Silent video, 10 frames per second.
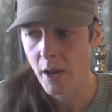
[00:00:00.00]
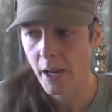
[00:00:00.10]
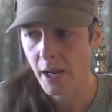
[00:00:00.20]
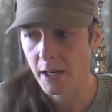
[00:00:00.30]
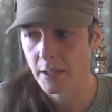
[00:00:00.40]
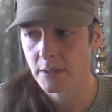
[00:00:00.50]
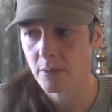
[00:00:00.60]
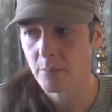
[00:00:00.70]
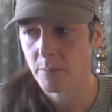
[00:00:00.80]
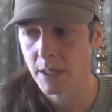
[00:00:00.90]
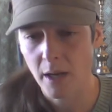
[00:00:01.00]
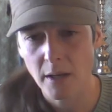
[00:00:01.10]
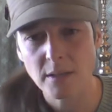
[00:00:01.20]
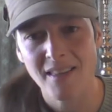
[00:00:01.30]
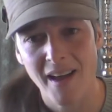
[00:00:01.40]
And
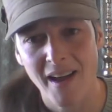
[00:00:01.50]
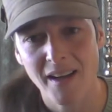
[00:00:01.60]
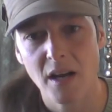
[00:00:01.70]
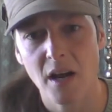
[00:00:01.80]
because of that,